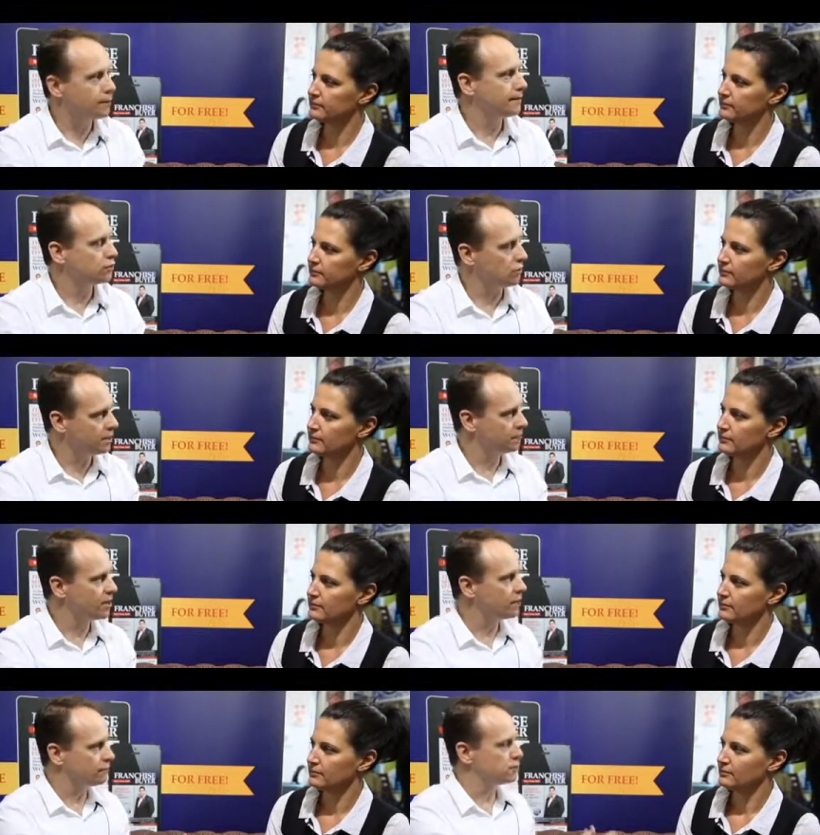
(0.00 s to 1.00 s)
Speaker 1: you up to? I mean, a
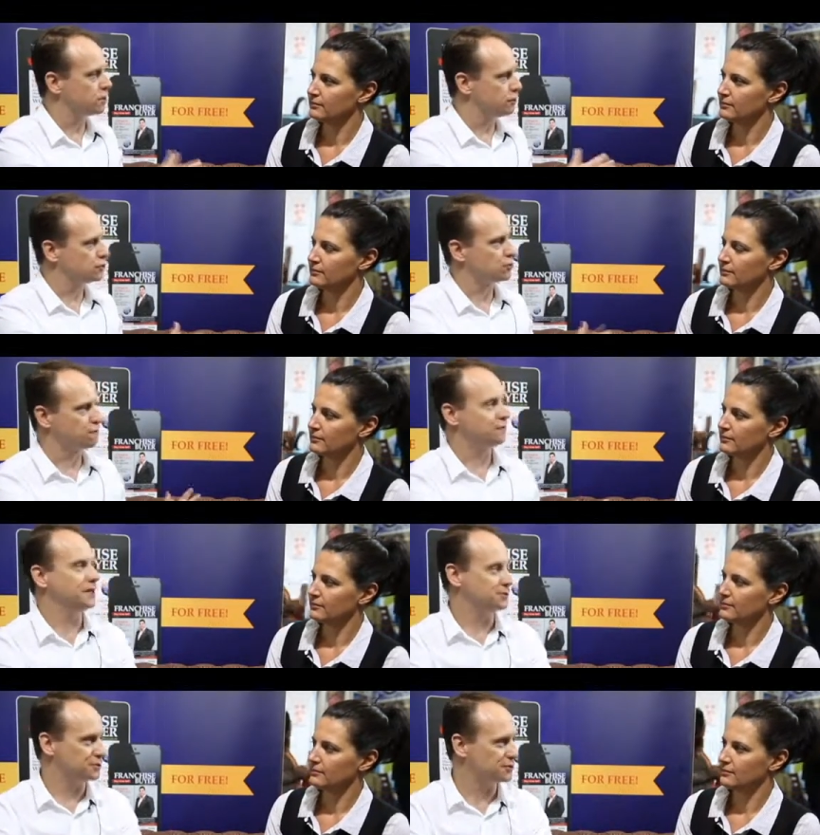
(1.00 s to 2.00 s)
brand obviously goes through
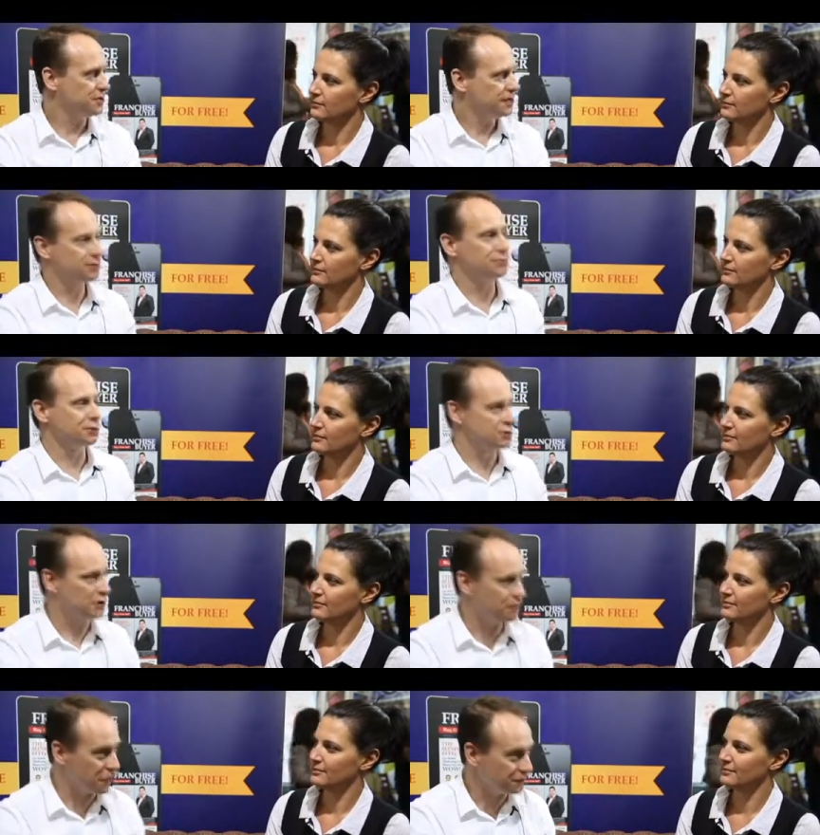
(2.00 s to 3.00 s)
phases, especially when you're
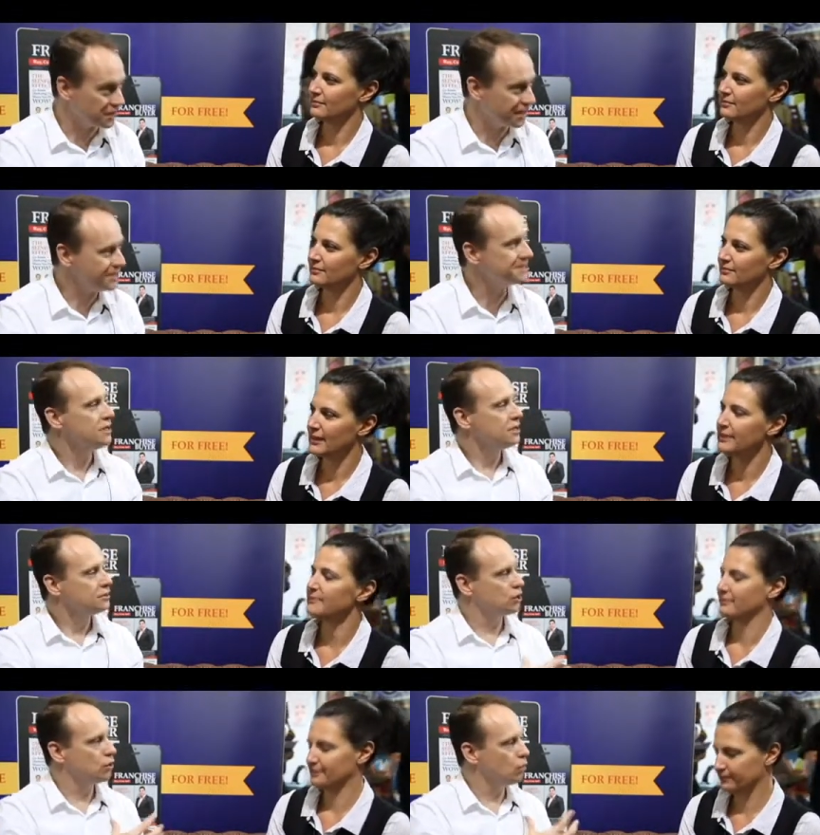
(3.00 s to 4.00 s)
25 years.
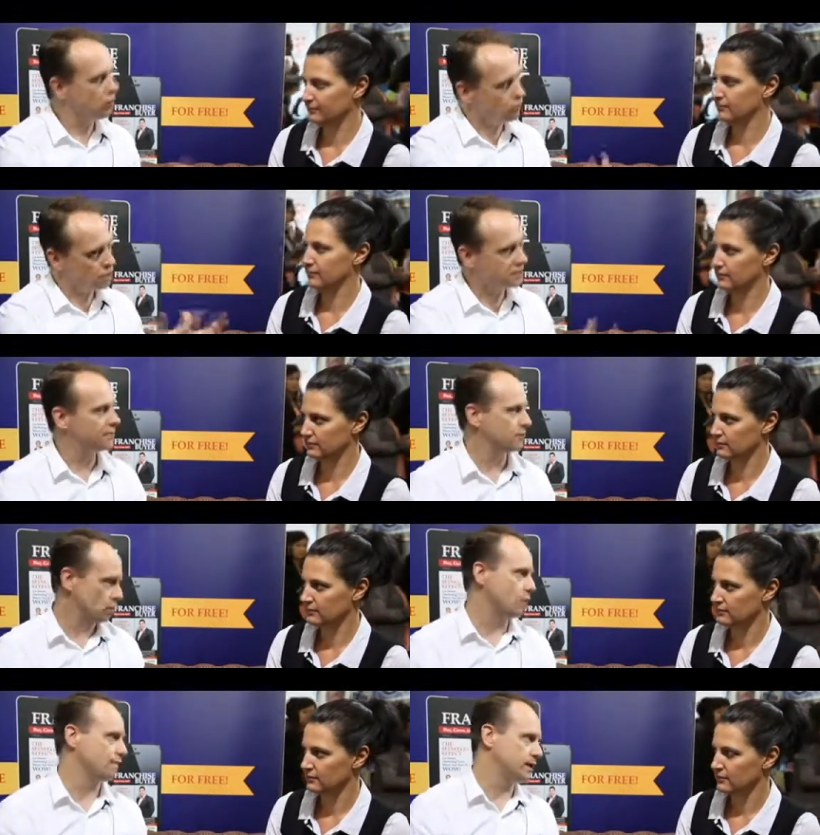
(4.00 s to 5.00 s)
Yep. So, what, what's happening at
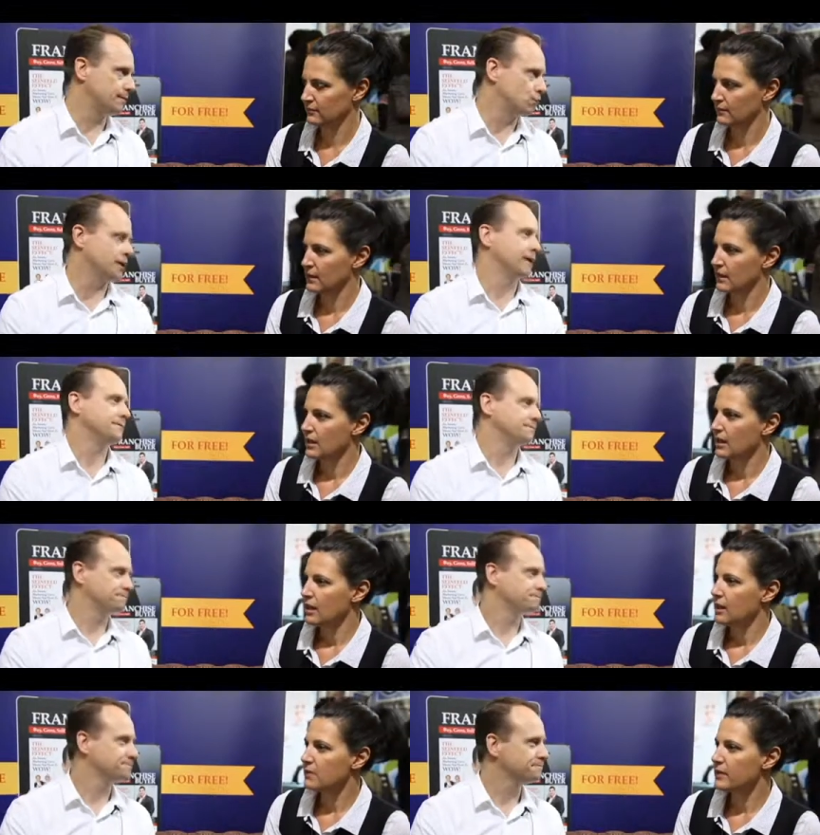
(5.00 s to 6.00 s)
the Coffee Club right now?
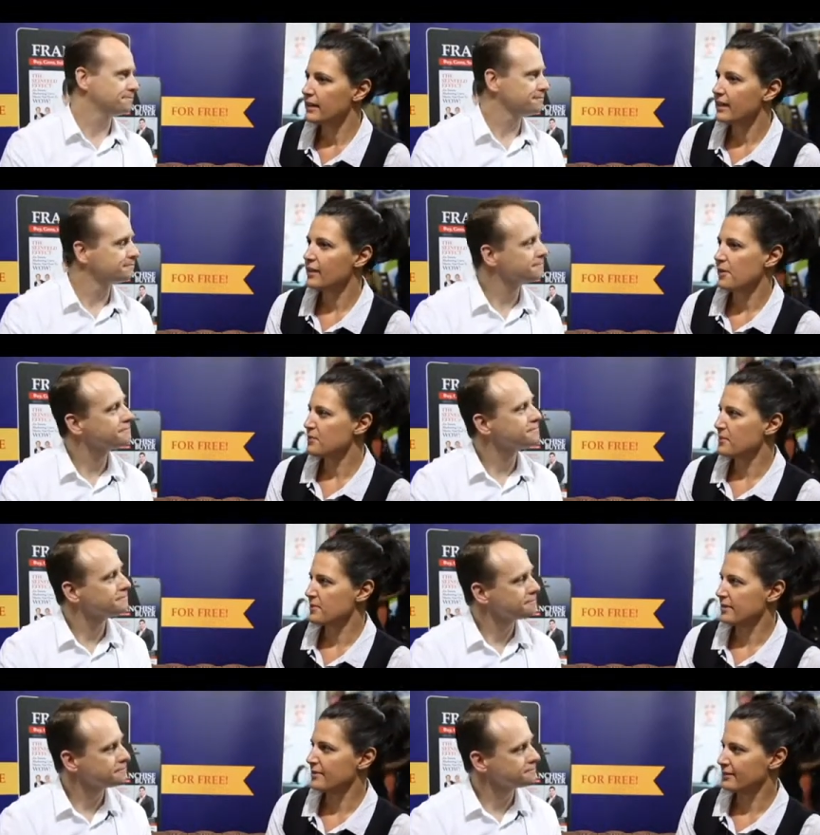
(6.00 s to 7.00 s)
Speaker 2: We are going through
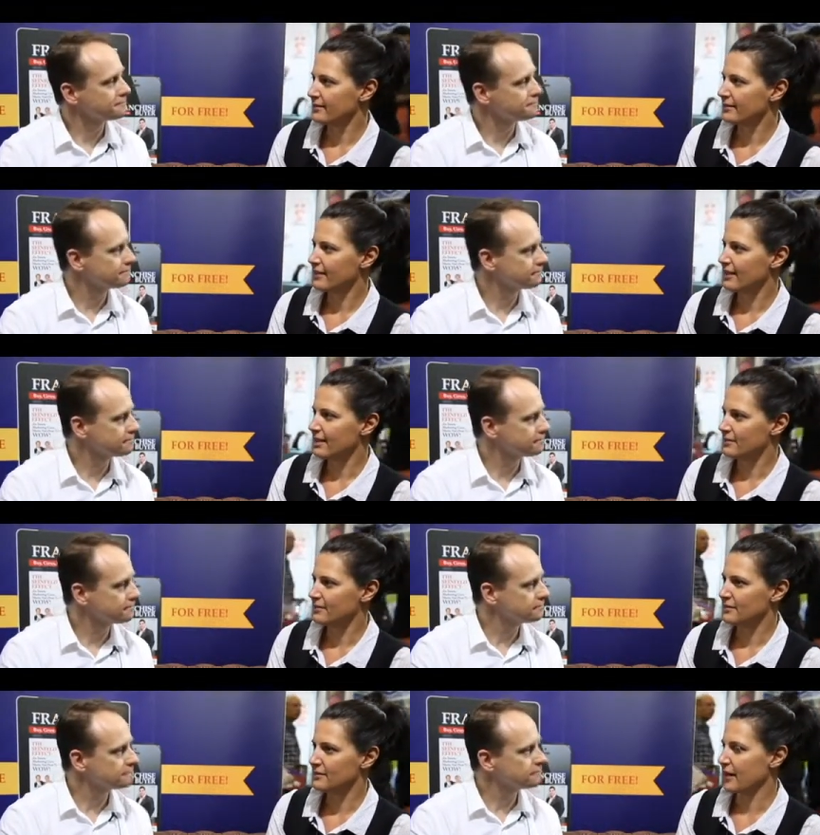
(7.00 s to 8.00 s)
another um,
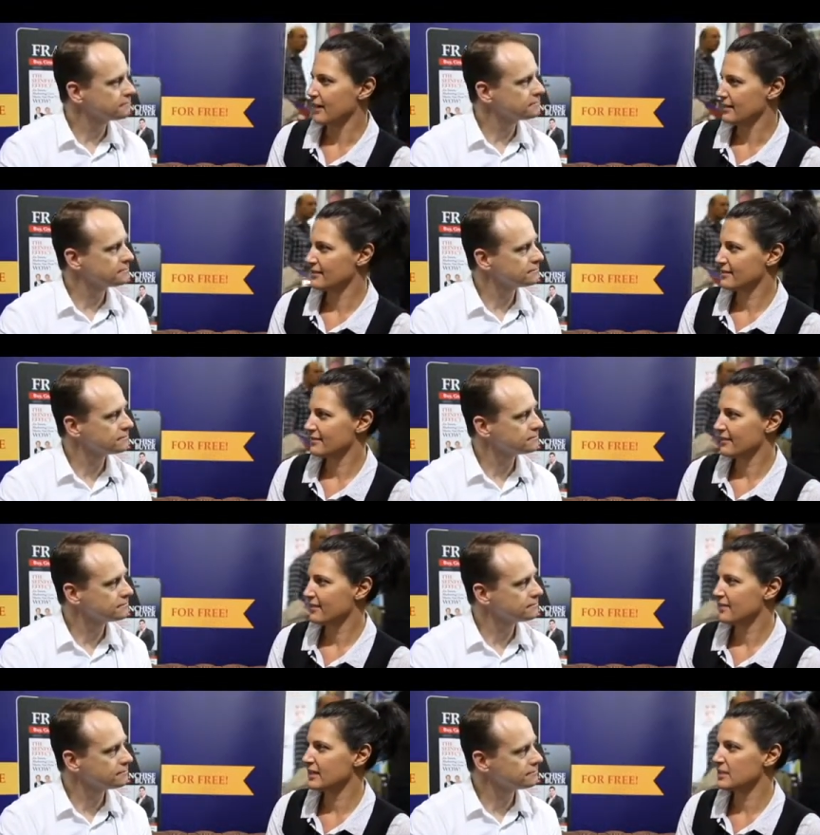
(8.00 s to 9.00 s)
phase.
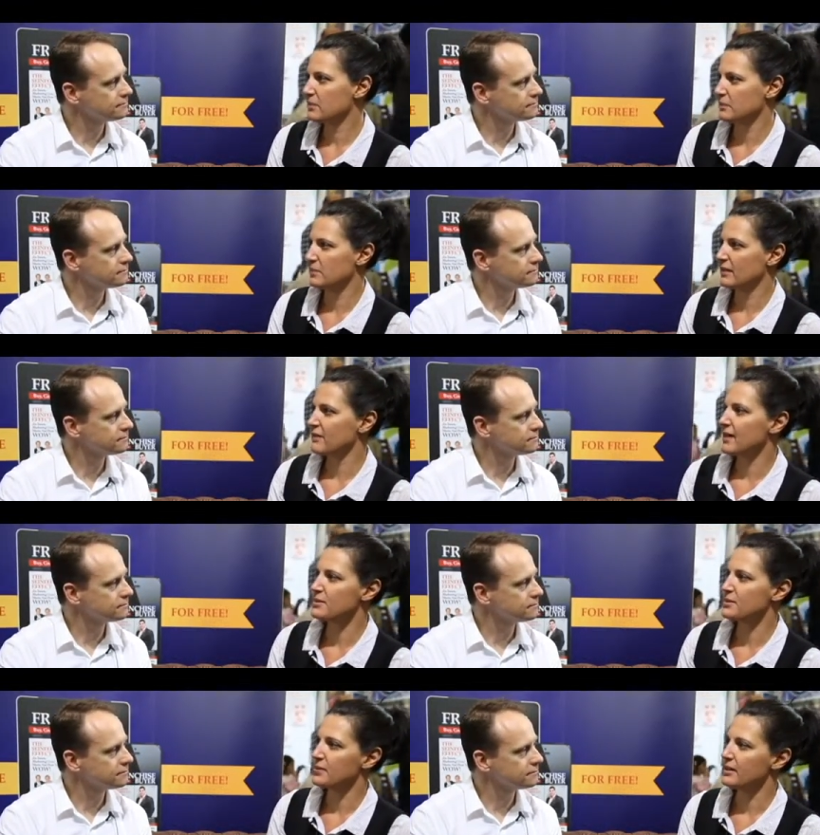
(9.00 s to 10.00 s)
I think it's probably
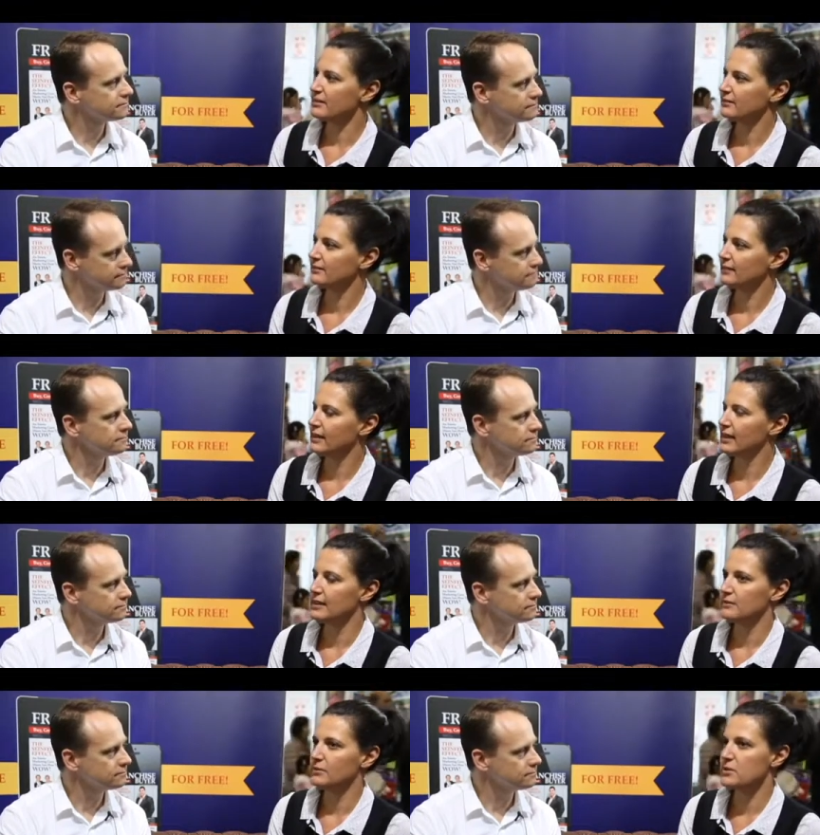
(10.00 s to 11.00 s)
phase 3 mm-hmm.
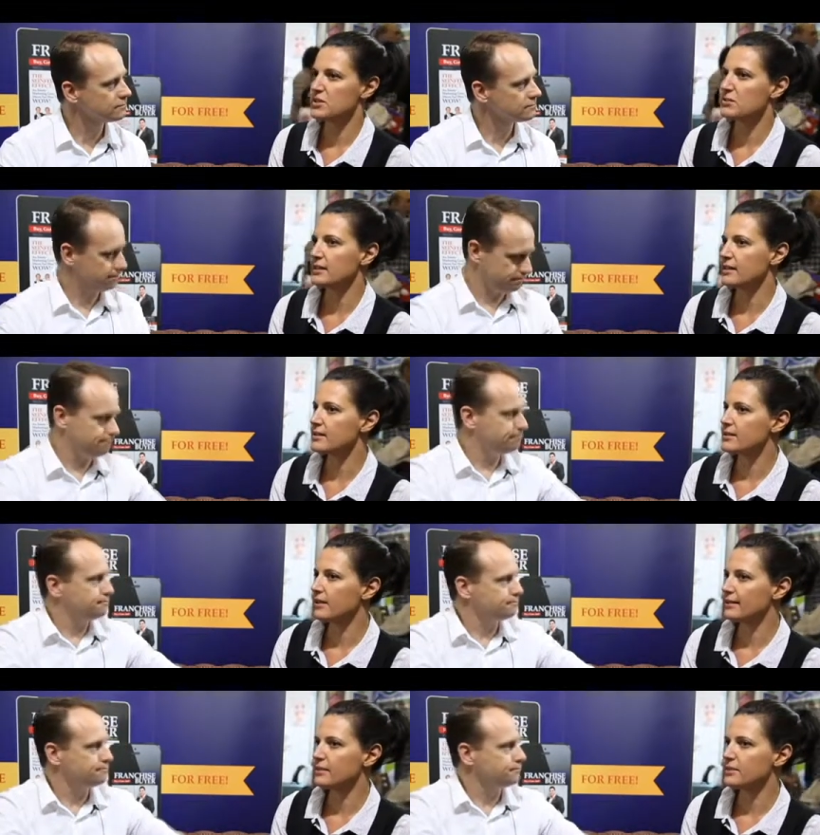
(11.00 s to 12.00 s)
Um, which is really exciting